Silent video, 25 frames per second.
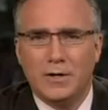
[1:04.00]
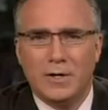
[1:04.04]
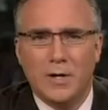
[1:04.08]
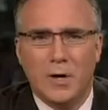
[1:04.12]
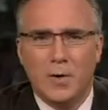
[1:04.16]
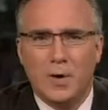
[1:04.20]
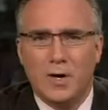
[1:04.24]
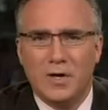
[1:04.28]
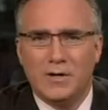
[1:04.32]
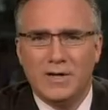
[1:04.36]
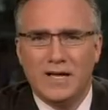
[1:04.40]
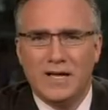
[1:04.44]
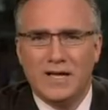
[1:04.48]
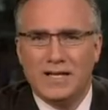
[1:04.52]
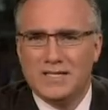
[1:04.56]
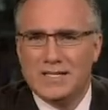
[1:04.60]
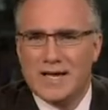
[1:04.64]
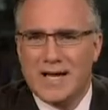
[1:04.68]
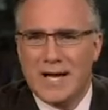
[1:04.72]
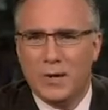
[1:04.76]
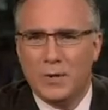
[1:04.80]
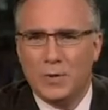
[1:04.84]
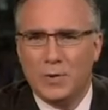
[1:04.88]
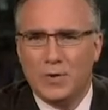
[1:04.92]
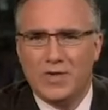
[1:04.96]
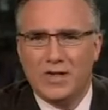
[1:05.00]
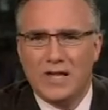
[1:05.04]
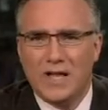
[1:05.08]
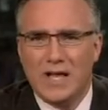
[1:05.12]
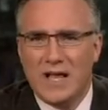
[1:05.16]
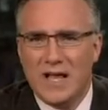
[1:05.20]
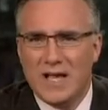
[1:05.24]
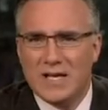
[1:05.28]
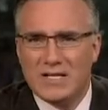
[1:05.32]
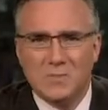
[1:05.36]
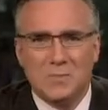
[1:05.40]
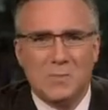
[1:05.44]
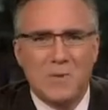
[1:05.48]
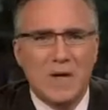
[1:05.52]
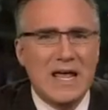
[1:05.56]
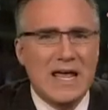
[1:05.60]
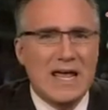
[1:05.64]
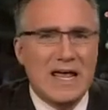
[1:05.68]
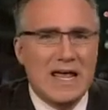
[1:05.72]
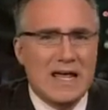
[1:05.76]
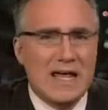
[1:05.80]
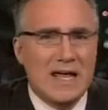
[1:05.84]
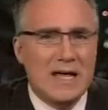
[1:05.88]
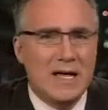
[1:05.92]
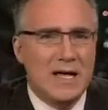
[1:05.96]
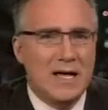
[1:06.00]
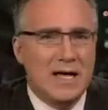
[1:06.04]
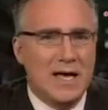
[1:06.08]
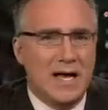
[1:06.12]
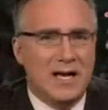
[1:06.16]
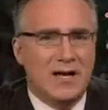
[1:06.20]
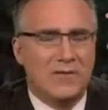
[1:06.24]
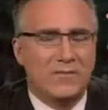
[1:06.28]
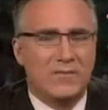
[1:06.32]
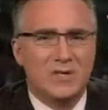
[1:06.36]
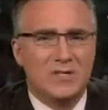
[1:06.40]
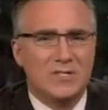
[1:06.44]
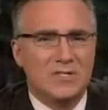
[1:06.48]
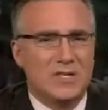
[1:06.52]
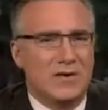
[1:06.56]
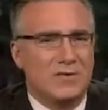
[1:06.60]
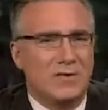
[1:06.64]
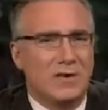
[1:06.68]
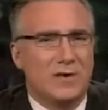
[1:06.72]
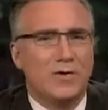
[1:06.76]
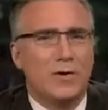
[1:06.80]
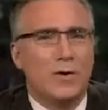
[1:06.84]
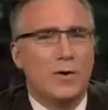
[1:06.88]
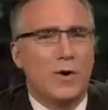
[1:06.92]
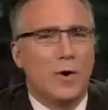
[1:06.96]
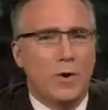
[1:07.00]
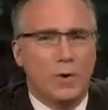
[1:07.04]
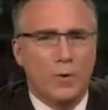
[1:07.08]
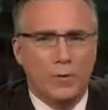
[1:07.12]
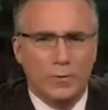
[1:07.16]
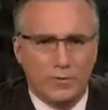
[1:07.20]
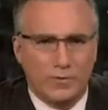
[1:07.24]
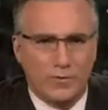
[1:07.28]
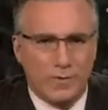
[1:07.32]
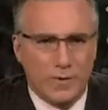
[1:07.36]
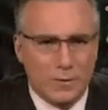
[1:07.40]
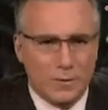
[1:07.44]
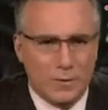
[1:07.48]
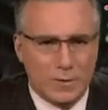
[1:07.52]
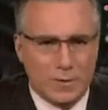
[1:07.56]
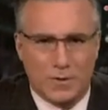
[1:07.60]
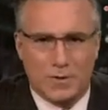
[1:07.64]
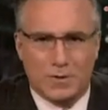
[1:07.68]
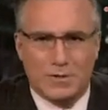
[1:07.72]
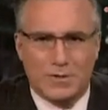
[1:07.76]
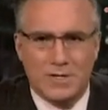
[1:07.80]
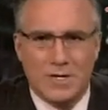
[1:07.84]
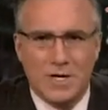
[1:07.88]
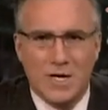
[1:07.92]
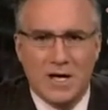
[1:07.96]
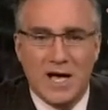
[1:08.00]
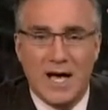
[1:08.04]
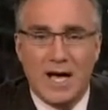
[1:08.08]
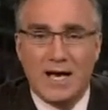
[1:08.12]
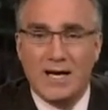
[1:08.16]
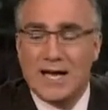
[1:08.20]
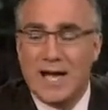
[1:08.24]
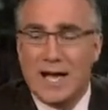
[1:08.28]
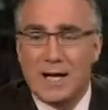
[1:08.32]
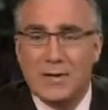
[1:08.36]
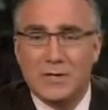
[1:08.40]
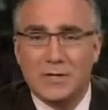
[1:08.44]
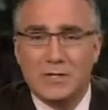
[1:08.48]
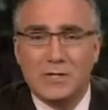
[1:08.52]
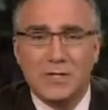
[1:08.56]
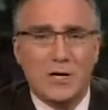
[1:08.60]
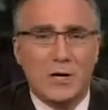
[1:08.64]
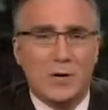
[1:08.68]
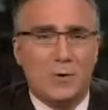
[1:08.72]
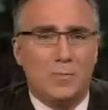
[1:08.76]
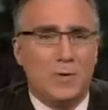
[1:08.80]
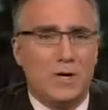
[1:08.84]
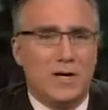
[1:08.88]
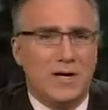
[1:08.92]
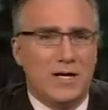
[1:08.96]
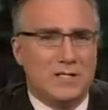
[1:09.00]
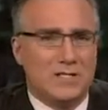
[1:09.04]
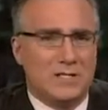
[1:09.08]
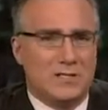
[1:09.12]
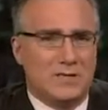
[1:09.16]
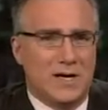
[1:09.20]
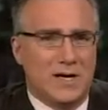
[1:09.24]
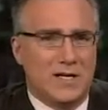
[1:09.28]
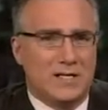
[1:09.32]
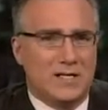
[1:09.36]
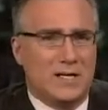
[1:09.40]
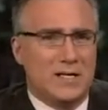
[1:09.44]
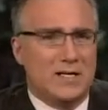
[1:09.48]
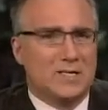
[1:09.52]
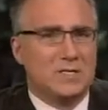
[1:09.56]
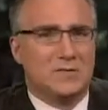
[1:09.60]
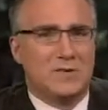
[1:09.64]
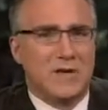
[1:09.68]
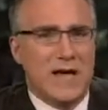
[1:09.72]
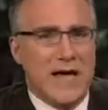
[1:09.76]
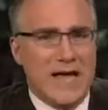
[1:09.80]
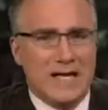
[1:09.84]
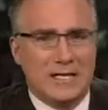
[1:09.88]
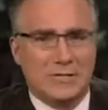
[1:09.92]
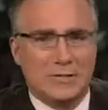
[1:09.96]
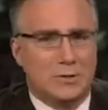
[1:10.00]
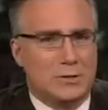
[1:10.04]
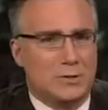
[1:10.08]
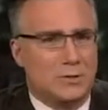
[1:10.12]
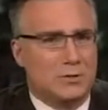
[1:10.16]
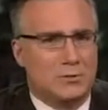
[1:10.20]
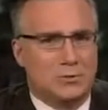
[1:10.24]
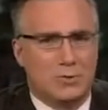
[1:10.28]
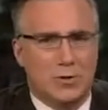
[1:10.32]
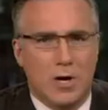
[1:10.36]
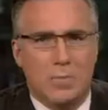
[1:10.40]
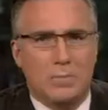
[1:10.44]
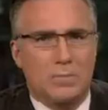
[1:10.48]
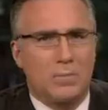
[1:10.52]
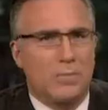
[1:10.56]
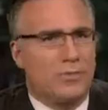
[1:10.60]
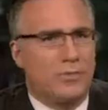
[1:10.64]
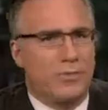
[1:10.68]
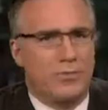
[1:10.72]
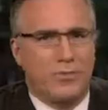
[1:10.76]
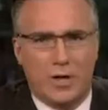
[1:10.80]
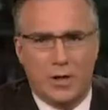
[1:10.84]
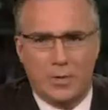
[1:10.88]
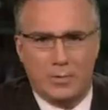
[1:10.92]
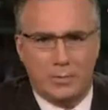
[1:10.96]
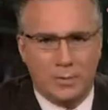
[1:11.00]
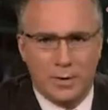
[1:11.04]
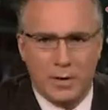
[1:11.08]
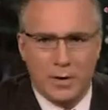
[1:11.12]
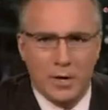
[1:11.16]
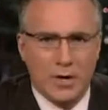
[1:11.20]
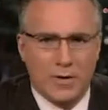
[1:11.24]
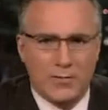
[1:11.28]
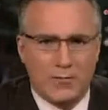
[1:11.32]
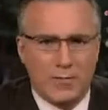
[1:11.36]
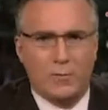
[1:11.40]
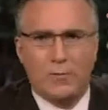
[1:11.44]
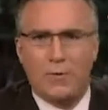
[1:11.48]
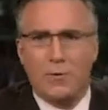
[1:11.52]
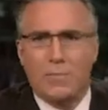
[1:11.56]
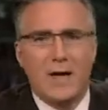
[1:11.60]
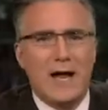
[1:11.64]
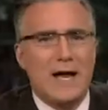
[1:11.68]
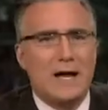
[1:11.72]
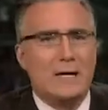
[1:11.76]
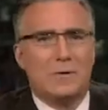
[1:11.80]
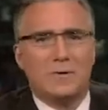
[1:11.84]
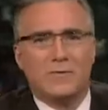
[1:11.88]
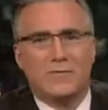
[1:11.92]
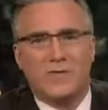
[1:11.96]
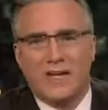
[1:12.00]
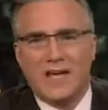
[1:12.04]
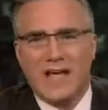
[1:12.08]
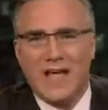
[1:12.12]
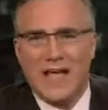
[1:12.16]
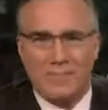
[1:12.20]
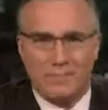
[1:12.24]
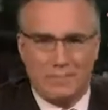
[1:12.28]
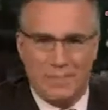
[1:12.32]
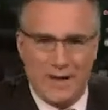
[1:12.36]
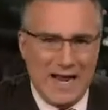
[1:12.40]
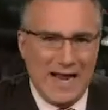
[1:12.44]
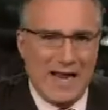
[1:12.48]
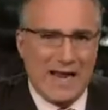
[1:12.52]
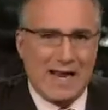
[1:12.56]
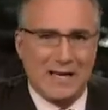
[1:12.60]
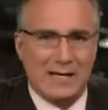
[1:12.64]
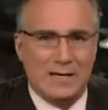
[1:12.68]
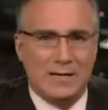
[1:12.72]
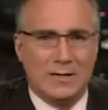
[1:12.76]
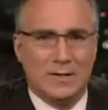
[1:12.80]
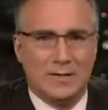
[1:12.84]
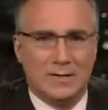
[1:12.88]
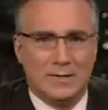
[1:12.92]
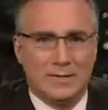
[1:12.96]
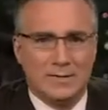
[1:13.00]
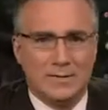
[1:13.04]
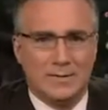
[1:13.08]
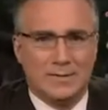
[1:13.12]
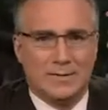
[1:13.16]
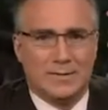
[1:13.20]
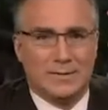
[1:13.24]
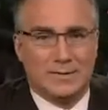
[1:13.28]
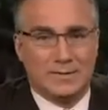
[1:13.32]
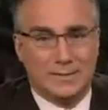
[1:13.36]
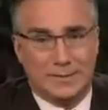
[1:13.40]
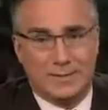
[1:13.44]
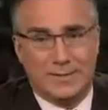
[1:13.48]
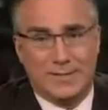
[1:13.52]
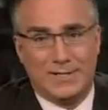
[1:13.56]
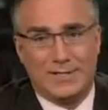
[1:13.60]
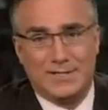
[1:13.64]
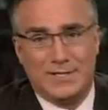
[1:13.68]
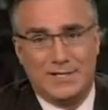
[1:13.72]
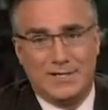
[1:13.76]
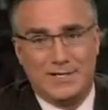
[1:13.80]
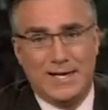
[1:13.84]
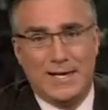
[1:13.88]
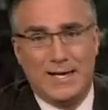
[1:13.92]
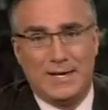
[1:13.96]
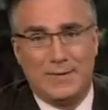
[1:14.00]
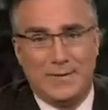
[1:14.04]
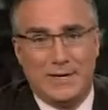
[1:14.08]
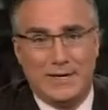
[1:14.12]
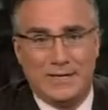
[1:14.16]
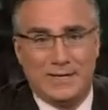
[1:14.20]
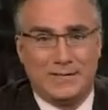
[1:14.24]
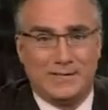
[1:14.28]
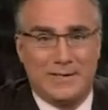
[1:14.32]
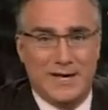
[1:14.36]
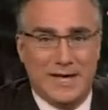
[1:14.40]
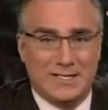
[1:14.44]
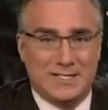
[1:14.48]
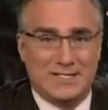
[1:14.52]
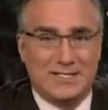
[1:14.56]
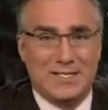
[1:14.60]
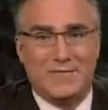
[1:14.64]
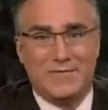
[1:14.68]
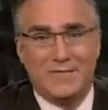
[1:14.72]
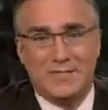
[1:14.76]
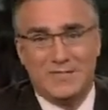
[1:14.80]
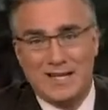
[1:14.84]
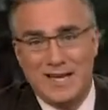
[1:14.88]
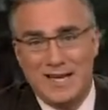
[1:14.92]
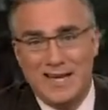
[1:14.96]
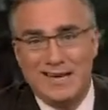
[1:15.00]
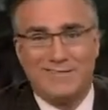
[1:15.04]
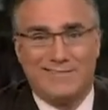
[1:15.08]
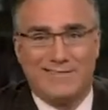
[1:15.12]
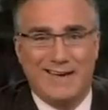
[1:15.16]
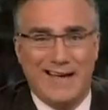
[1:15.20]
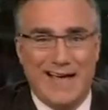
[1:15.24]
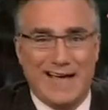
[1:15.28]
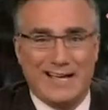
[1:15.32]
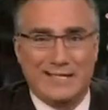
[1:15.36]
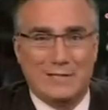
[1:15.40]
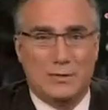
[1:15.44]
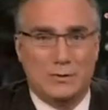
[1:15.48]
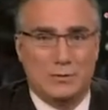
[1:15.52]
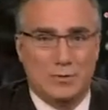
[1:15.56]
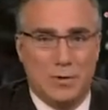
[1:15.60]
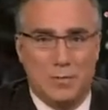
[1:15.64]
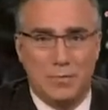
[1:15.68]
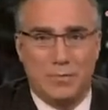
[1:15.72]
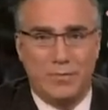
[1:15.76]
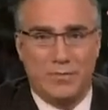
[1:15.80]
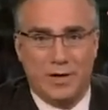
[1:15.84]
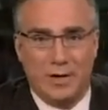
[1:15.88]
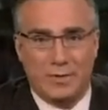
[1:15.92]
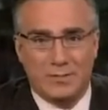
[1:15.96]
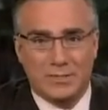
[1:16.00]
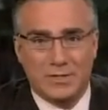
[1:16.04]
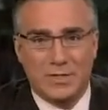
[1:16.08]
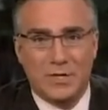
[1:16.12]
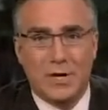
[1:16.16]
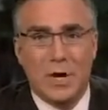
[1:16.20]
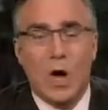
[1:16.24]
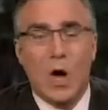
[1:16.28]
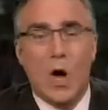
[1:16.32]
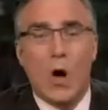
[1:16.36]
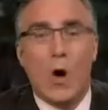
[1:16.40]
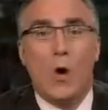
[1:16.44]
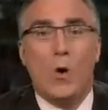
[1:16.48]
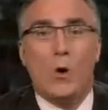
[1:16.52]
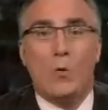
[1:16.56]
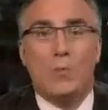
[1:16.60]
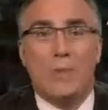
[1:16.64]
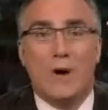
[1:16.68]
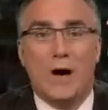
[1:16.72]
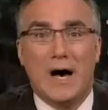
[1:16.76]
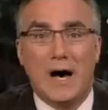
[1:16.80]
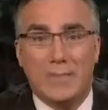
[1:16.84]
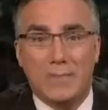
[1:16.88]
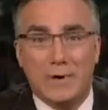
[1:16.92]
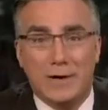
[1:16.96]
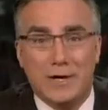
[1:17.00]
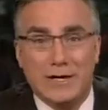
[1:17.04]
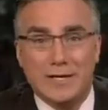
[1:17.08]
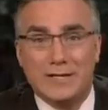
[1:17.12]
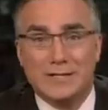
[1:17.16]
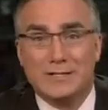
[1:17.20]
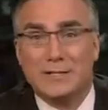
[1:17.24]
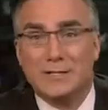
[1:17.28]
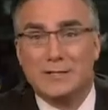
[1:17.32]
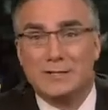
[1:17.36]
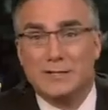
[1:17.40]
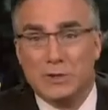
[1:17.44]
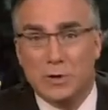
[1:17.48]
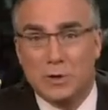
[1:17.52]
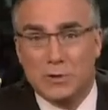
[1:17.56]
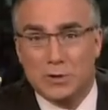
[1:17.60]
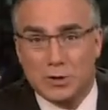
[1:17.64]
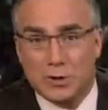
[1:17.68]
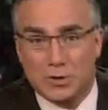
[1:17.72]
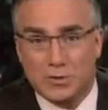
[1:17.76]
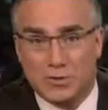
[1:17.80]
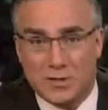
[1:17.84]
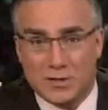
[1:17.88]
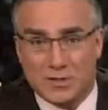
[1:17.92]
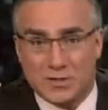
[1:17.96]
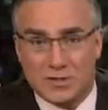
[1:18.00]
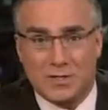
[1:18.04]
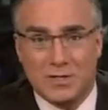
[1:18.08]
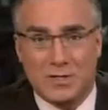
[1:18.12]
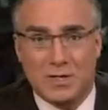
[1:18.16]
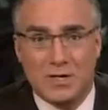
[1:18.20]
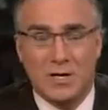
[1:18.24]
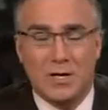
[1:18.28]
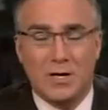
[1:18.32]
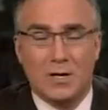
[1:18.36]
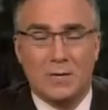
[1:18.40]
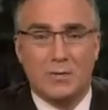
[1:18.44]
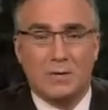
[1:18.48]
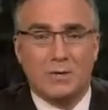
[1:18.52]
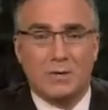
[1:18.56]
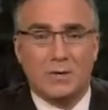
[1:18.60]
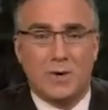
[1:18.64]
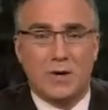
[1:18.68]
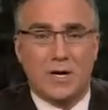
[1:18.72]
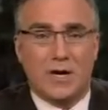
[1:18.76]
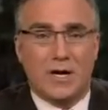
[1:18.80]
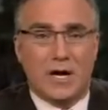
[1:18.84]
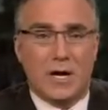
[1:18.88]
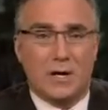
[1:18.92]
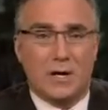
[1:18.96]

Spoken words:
unknowingly endowed with ESP and have been telling their own futures. And now the GOP has selected its last drum thump for the remainder of the campaign, although they said that about the last 17 drum thumps. Obama is a socialist. Missouri